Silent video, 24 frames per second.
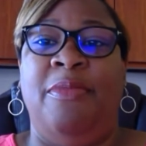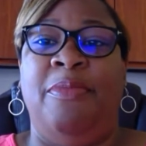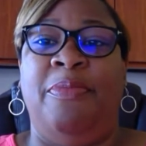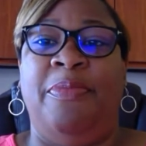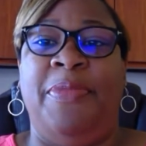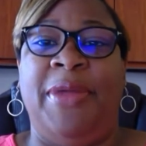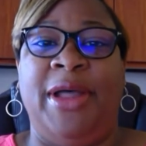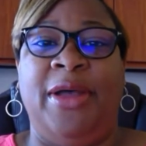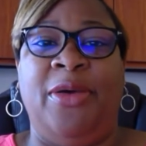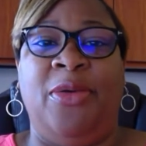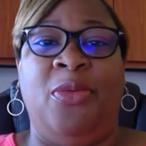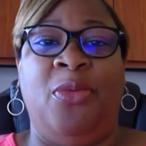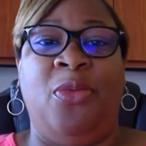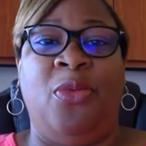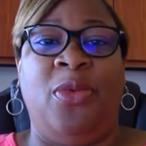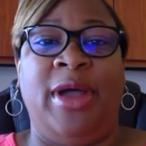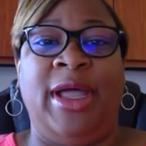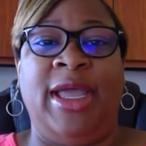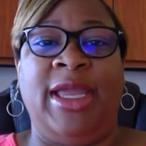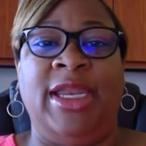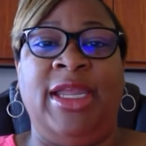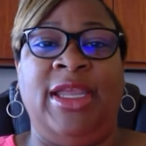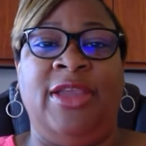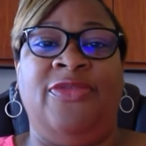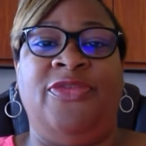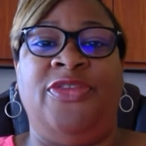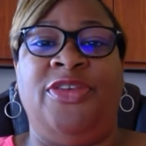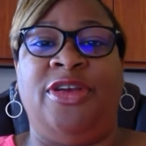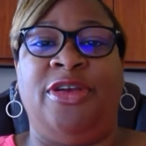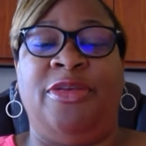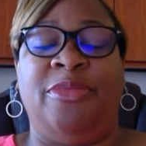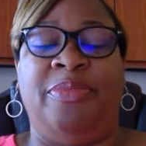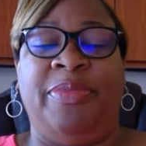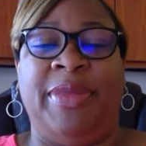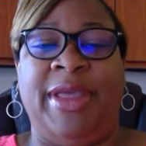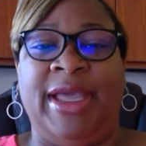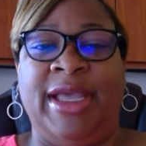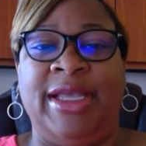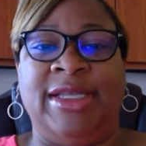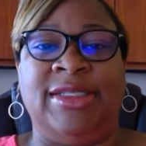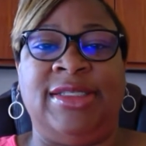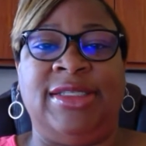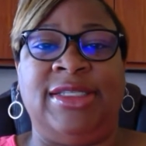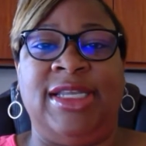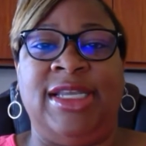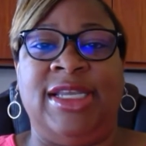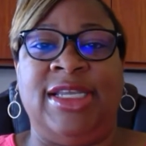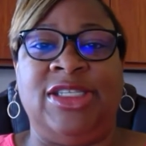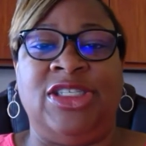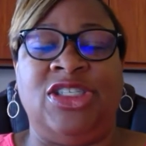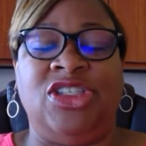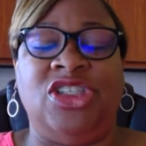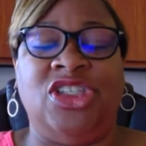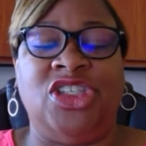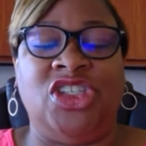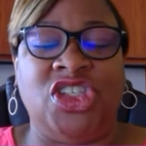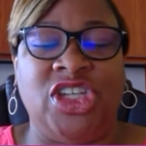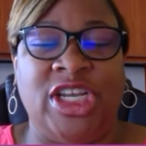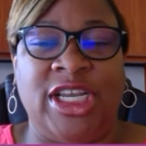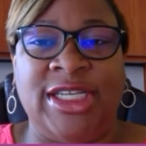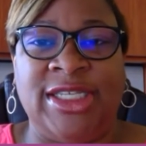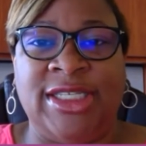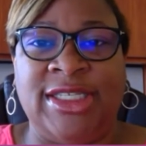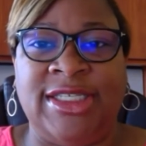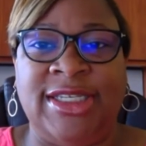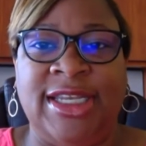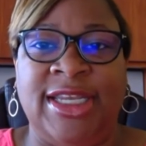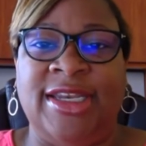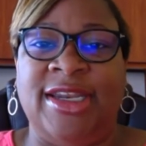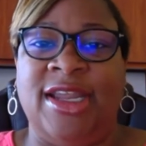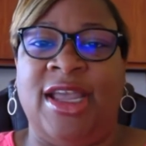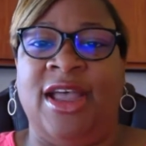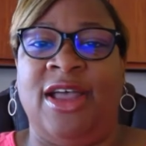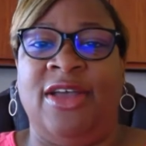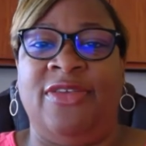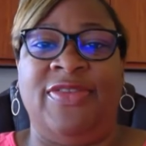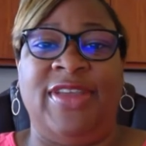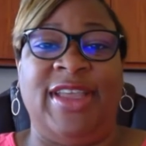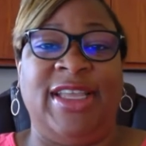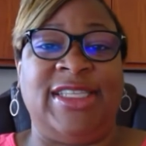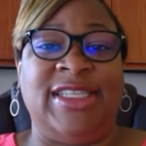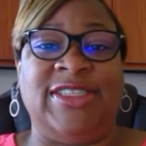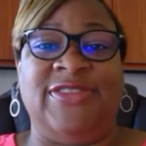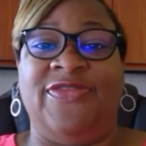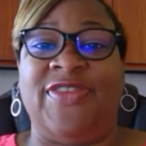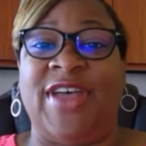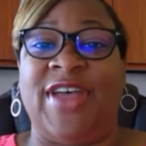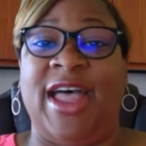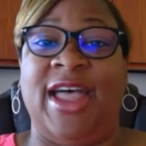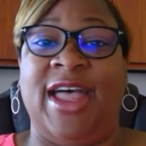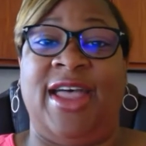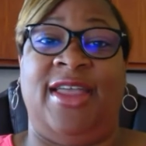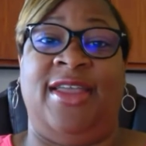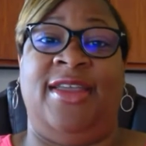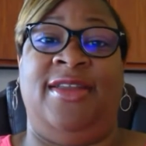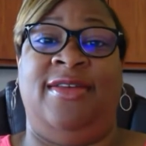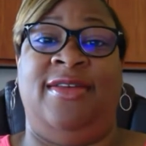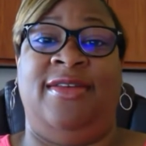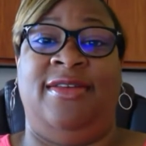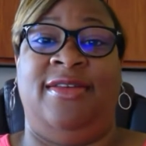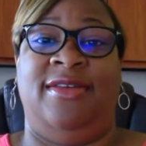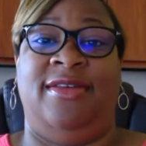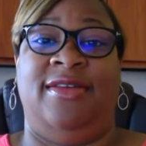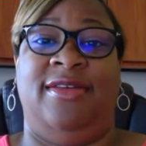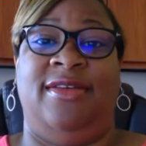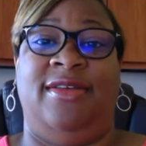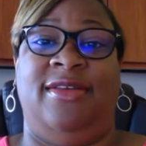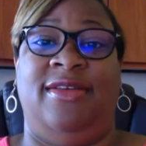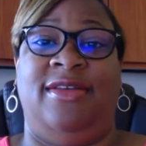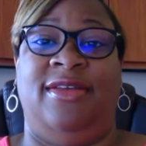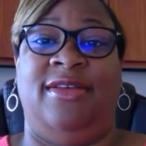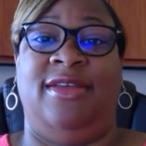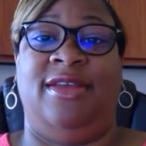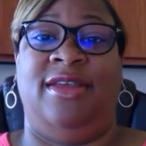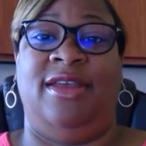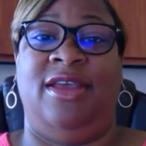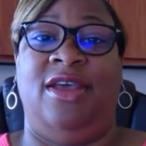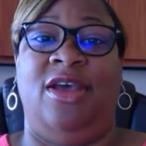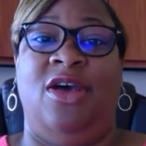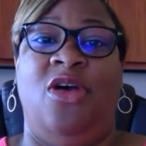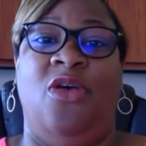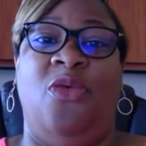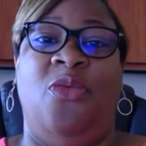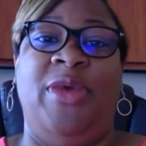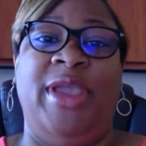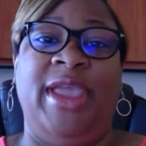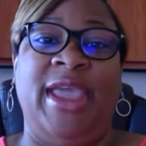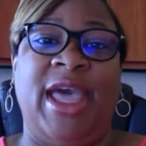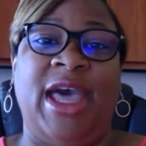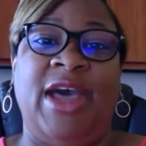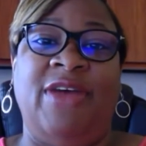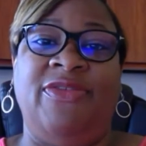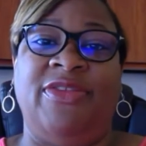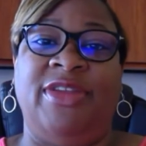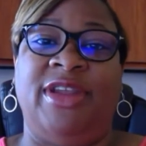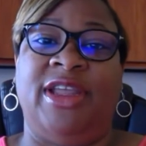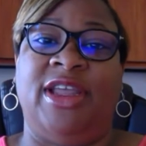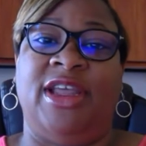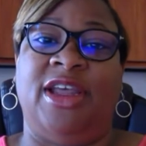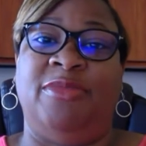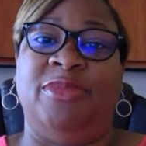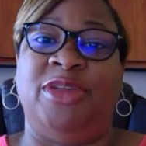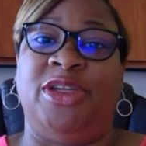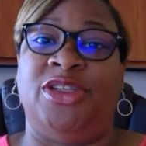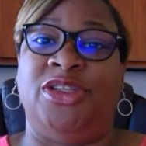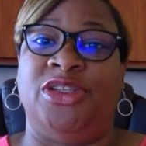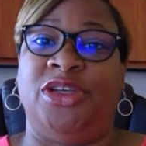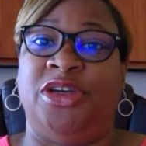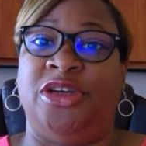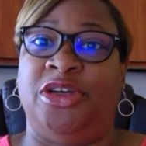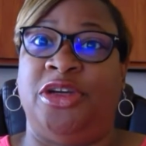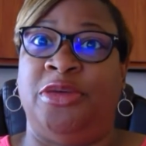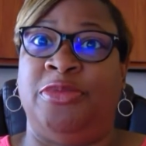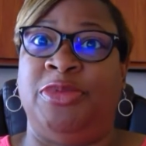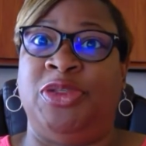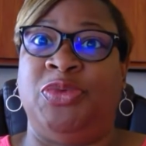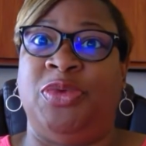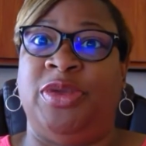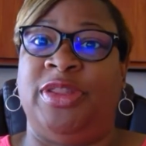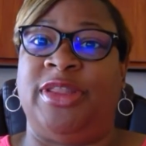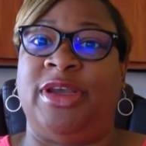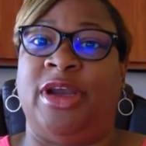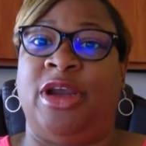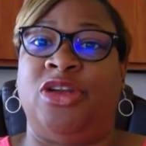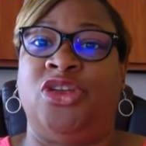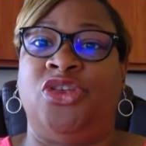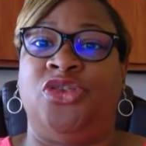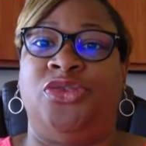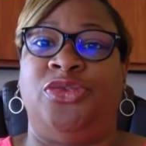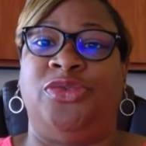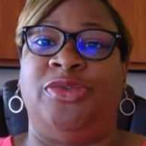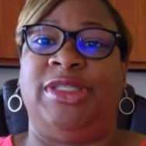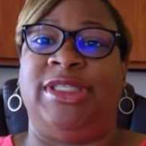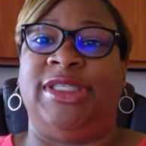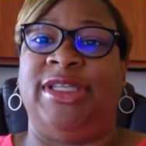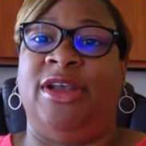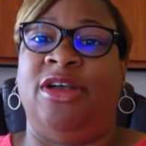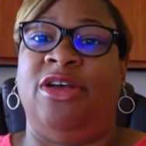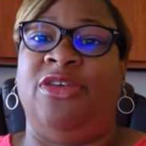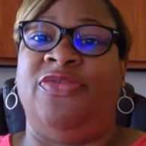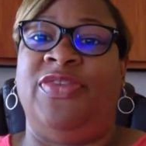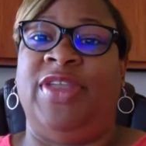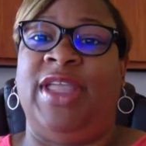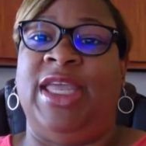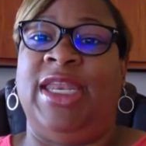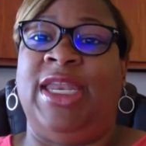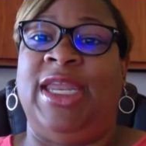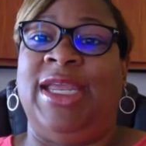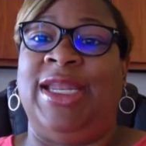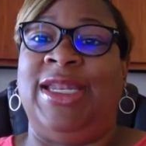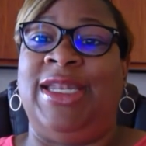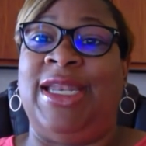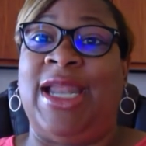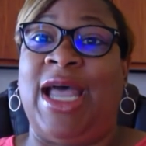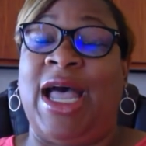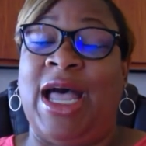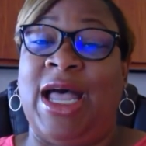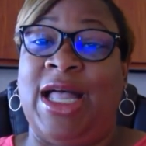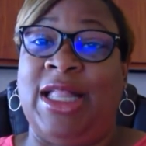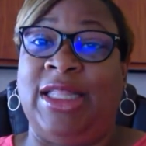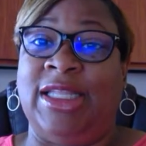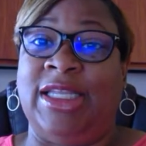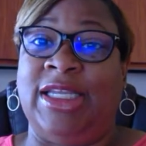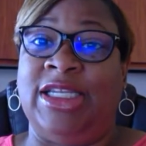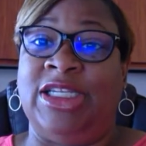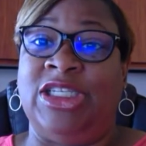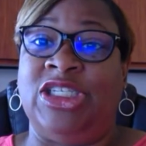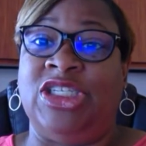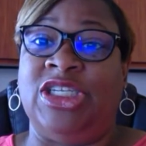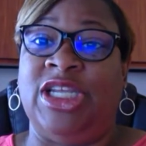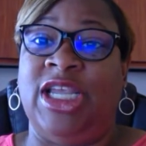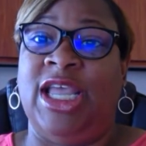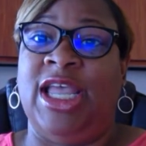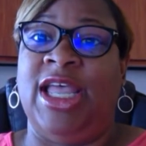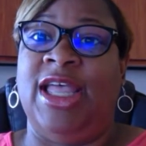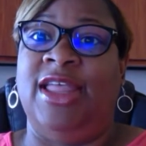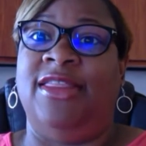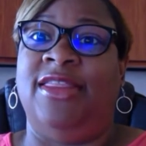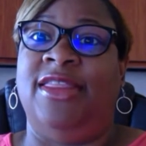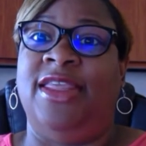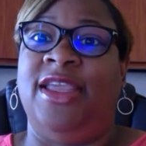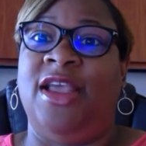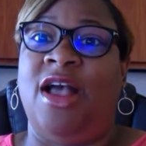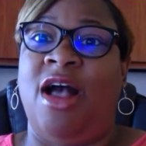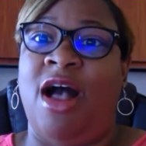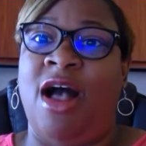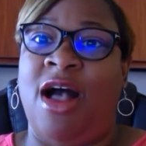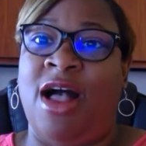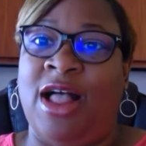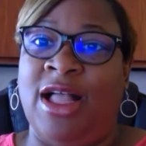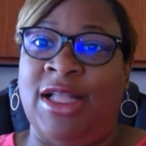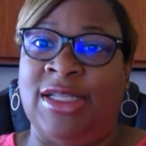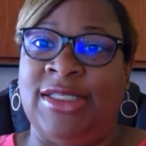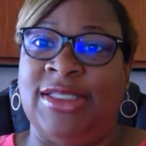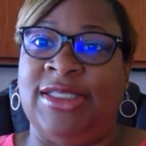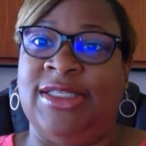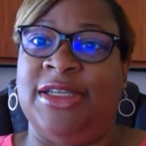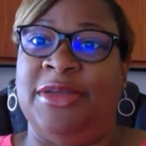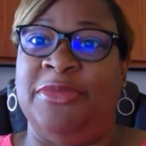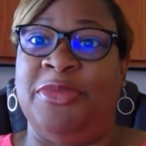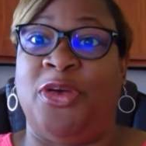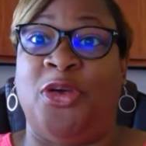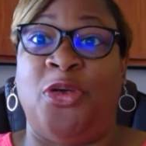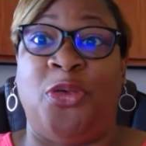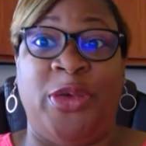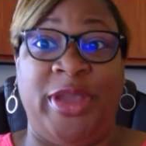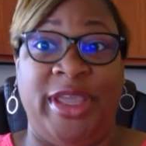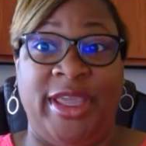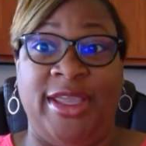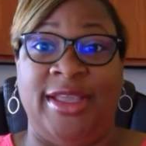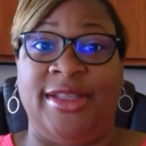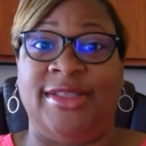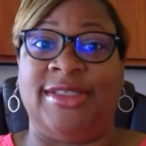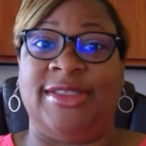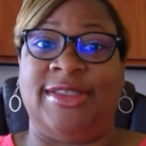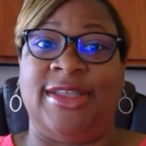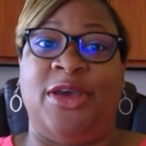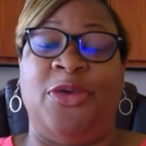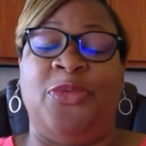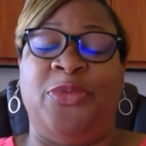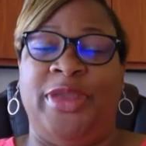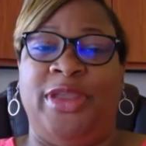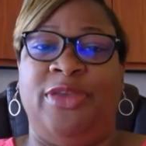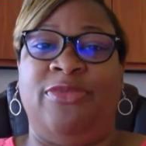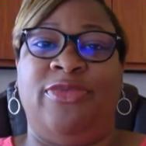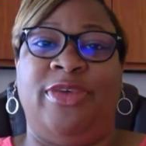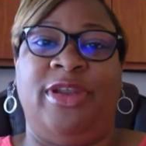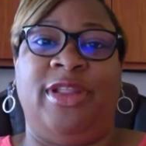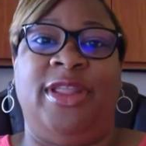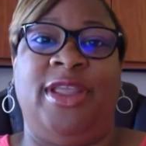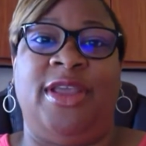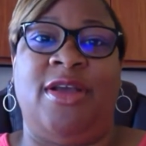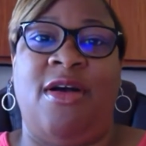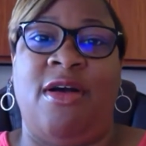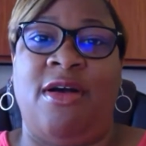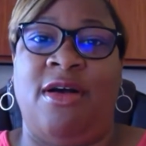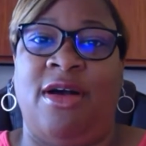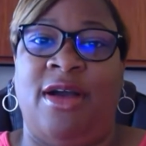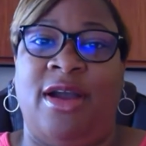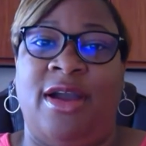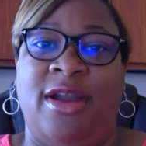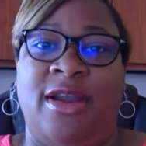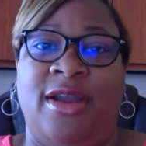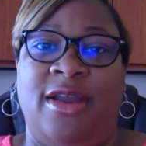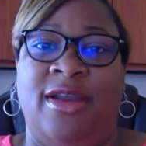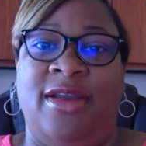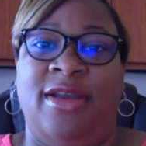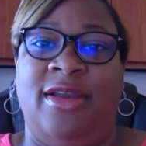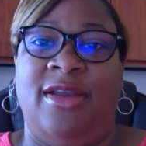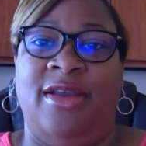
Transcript: But what if your best is just enough? It's fine. We have to come to terms with our true self and acknowledge the awesome queens that we really are.